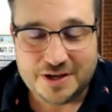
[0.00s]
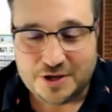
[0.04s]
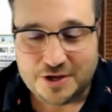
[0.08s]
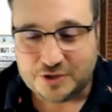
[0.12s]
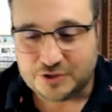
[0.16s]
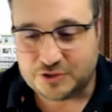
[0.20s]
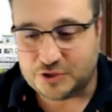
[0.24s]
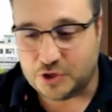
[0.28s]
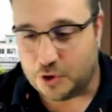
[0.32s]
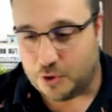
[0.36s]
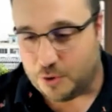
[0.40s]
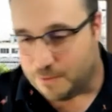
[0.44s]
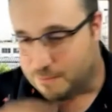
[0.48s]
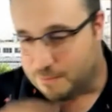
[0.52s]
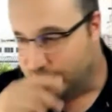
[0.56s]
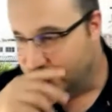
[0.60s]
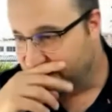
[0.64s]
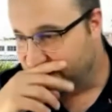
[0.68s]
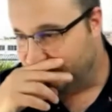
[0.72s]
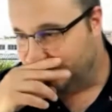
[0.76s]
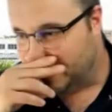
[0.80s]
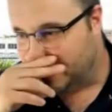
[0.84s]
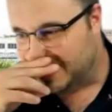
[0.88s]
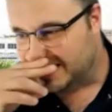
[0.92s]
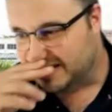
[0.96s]
So, my
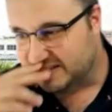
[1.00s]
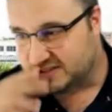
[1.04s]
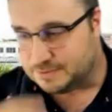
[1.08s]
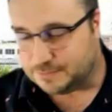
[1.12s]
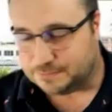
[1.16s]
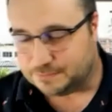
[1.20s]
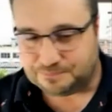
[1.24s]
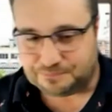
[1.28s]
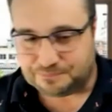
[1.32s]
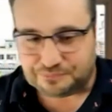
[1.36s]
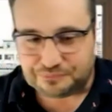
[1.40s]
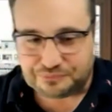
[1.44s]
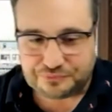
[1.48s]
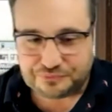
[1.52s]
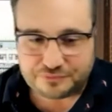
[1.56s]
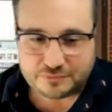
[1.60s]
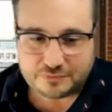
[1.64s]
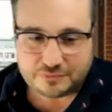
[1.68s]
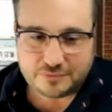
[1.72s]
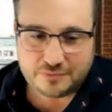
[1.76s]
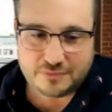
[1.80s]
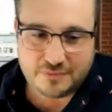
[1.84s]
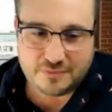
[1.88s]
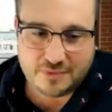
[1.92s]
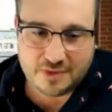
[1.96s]
friends,
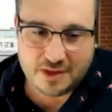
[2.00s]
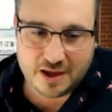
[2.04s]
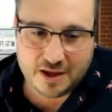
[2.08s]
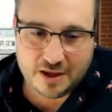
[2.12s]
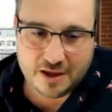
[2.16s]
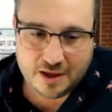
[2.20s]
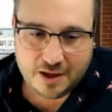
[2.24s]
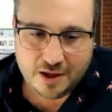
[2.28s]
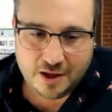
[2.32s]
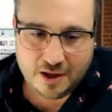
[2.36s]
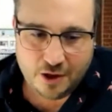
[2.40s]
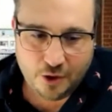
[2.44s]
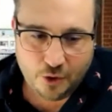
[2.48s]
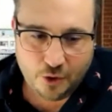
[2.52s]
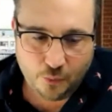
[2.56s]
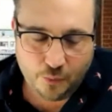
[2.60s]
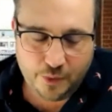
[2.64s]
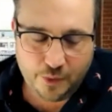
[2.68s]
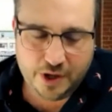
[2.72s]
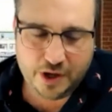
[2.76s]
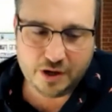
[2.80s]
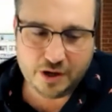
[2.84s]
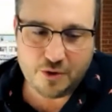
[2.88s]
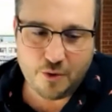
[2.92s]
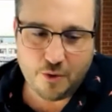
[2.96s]

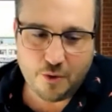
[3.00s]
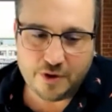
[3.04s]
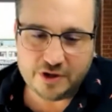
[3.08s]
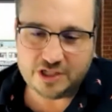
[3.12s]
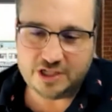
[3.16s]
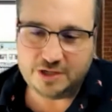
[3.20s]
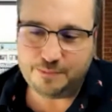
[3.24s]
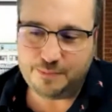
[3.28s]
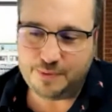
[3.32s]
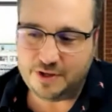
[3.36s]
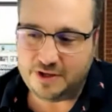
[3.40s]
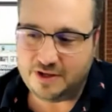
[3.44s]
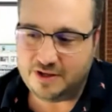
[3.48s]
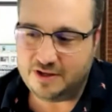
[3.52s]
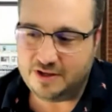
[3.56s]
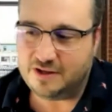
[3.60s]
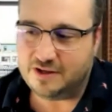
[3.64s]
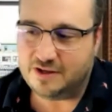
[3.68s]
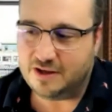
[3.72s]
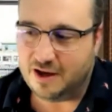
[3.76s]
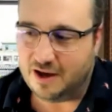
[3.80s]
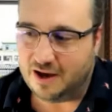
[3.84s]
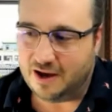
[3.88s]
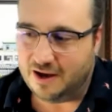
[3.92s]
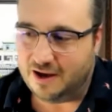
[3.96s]
we are going to
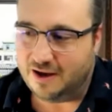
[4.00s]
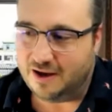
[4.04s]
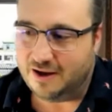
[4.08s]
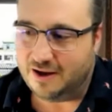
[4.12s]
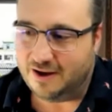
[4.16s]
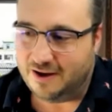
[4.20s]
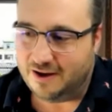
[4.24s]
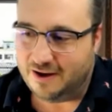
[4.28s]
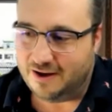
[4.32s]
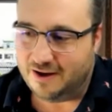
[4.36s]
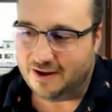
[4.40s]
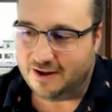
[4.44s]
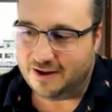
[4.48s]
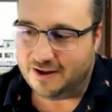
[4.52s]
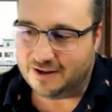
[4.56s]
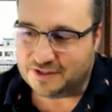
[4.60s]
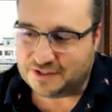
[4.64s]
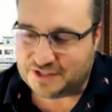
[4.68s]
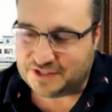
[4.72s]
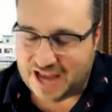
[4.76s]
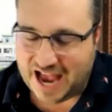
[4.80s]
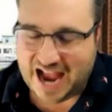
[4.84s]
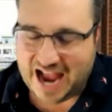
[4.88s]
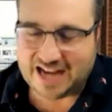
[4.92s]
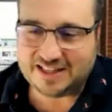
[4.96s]
be
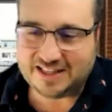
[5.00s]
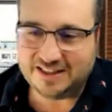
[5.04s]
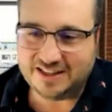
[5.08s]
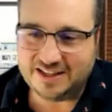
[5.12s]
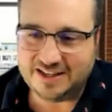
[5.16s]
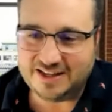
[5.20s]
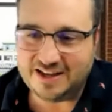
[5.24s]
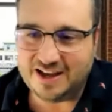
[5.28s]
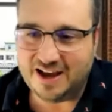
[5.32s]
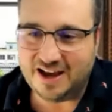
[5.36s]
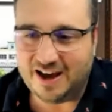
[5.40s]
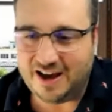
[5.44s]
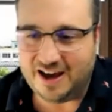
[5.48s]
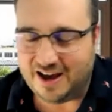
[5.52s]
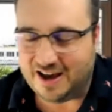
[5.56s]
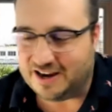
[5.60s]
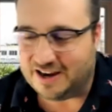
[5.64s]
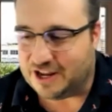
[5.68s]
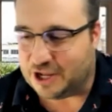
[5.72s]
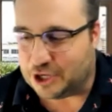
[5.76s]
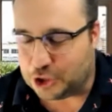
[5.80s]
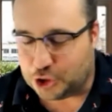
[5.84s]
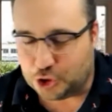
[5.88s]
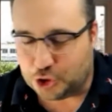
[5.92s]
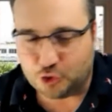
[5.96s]
tackling an
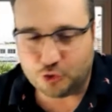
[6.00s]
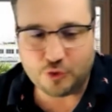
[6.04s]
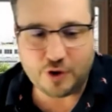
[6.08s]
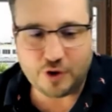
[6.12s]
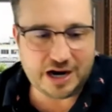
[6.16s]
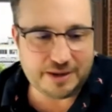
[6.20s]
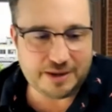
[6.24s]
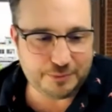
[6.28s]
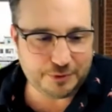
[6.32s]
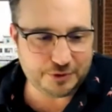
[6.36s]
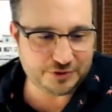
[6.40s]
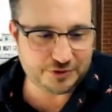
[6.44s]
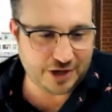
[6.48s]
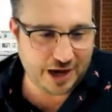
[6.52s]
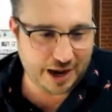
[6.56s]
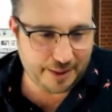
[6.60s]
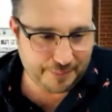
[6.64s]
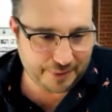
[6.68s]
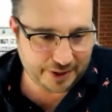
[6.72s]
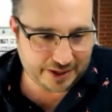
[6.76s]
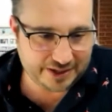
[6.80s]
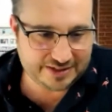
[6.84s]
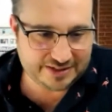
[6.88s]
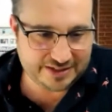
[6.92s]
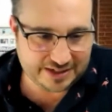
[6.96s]
incredible
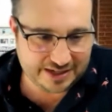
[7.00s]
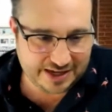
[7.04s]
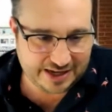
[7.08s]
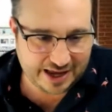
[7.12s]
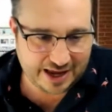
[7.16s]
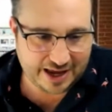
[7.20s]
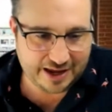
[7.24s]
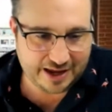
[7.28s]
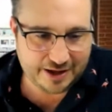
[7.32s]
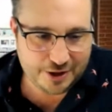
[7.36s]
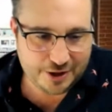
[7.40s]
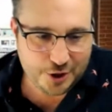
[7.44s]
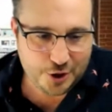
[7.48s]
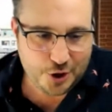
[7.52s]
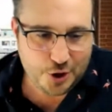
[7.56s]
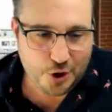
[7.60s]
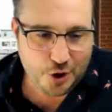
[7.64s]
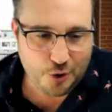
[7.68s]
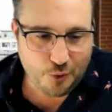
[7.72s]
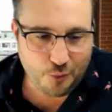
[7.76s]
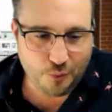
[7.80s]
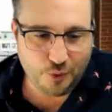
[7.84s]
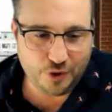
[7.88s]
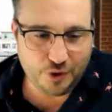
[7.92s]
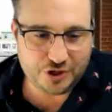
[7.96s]
topic today,
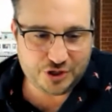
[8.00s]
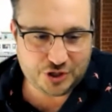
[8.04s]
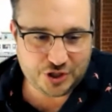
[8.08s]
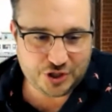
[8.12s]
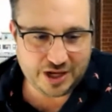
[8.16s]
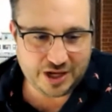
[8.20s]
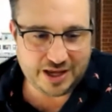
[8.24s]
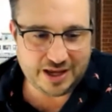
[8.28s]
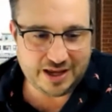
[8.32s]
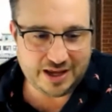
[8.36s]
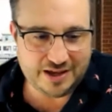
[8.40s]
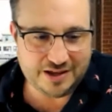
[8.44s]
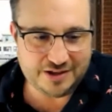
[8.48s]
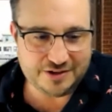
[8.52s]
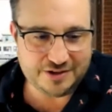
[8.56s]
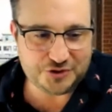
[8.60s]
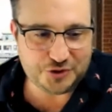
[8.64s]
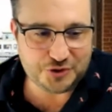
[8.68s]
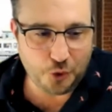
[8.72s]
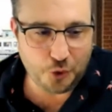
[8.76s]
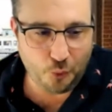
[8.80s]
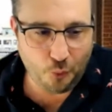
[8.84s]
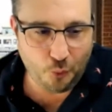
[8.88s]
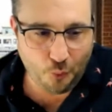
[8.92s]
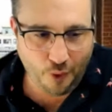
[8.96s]
which
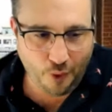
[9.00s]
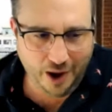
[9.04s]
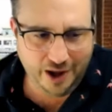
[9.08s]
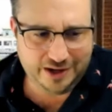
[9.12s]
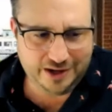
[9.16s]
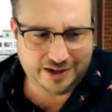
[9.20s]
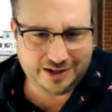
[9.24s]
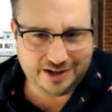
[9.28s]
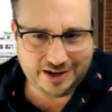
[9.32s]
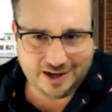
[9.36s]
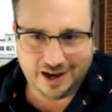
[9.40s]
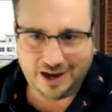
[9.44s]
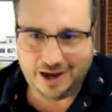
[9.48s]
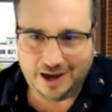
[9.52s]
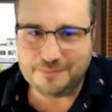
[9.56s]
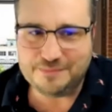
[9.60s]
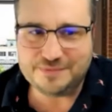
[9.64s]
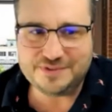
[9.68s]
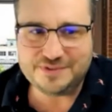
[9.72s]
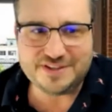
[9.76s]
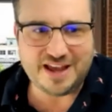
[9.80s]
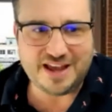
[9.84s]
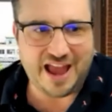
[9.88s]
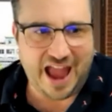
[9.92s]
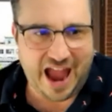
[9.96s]
is what
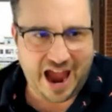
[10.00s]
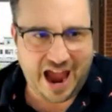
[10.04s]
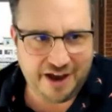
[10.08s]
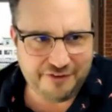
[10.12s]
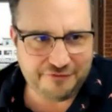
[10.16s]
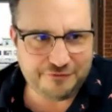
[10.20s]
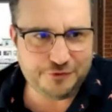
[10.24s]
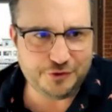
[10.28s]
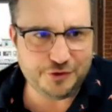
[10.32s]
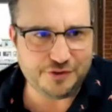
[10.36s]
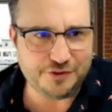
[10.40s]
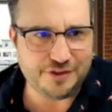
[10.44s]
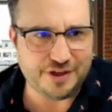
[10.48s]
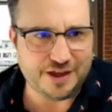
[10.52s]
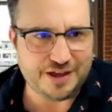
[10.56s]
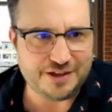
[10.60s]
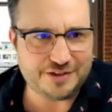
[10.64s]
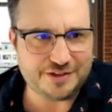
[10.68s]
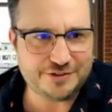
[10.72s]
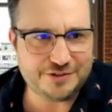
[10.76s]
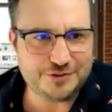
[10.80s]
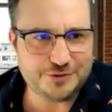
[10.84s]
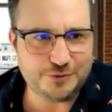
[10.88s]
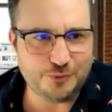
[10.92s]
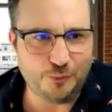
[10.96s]
comes after
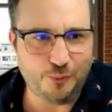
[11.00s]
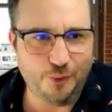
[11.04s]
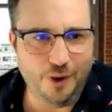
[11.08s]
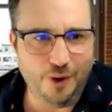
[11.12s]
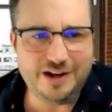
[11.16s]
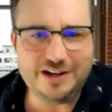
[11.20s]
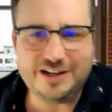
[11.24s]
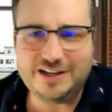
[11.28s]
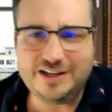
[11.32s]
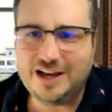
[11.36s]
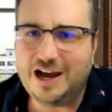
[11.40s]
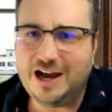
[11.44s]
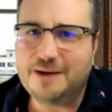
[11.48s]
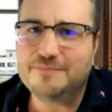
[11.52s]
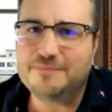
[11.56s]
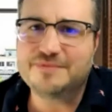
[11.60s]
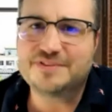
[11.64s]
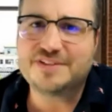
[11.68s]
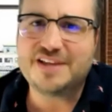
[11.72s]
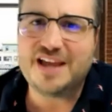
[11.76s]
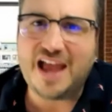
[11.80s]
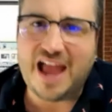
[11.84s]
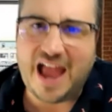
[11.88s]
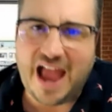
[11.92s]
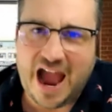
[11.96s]
this? What
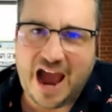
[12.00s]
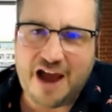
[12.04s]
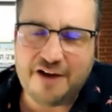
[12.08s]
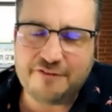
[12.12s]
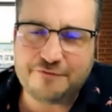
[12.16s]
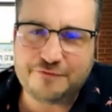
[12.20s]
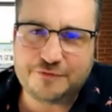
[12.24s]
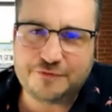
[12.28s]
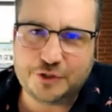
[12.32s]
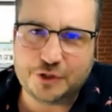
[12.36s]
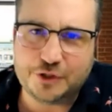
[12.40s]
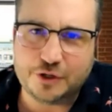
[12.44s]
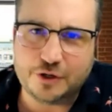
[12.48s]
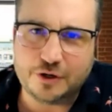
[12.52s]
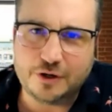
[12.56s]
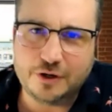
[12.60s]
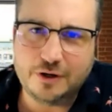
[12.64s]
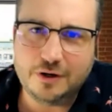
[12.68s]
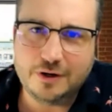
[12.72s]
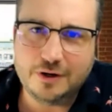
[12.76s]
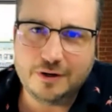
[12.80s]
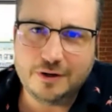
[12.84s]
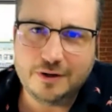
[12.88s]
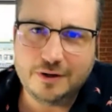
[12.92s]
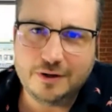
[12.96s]
comes
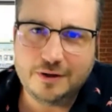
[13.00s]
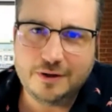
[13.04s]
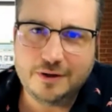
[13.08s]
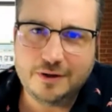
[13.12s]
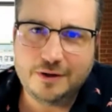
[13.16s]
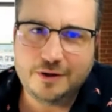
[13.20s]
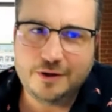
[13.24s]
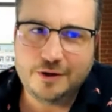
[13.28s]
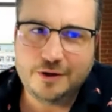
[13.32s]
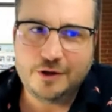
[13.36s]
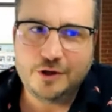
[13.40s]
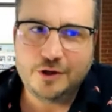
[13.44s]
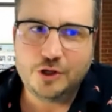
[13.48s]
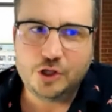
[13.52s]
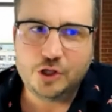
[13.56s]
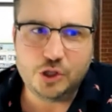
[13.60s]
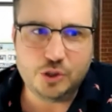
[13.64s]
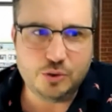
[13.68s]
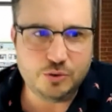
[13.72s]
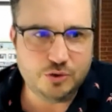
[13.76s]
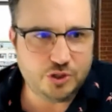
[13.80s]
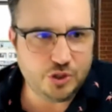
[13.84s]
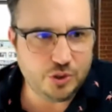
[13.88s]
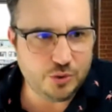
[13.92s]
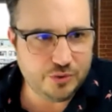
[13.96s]
after
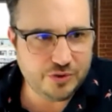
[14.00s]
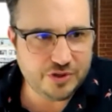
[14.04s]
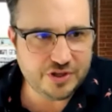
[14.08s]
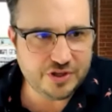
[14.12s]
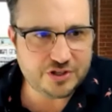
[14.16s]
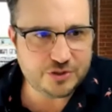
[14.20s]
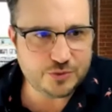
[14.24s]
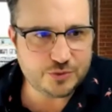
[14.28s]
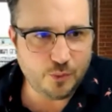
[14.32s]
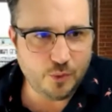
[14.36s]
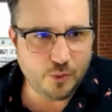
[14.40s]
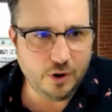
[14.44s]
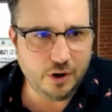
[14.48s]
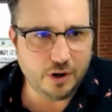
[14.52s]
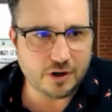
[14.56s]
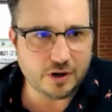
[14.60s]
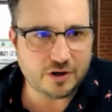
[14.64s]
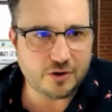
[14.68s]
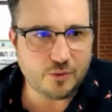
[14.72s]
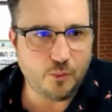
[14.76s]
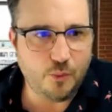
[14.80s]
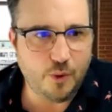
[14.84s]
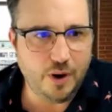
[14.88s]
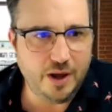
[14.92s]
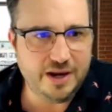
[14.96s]
you do this work?
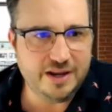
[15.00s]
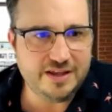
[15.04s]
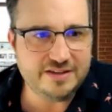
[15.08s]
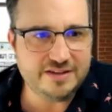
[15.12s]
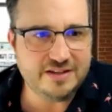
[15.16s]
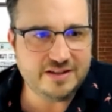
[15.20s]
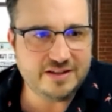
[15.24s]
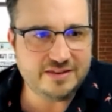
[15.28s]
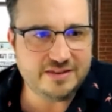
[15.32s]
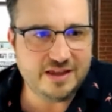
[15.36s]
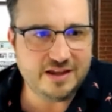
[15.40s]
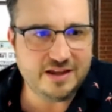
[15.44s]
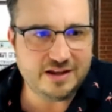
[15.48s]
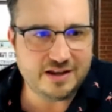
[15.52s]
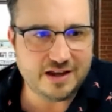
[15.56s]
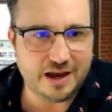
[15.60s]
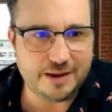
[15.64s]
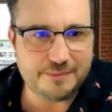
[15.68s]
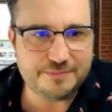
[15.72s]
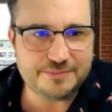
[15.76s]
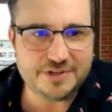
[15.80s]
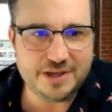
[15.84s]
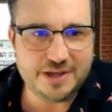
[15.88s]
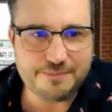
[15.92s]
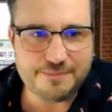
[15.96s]
What is it that
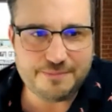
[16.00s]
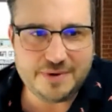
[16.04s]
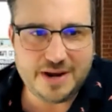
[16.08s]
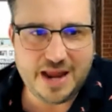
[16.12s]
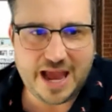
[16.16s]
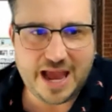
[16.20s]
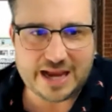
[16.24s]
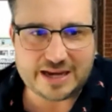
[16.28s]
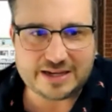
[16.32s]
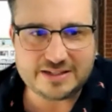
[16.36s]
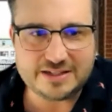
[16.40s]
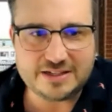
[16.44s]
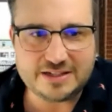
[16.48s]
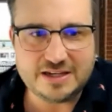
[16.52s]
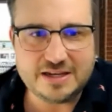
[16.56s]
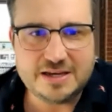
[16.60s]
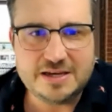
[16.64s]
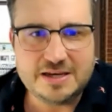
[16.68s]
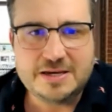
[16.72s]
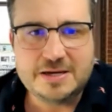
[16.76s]
comes up next?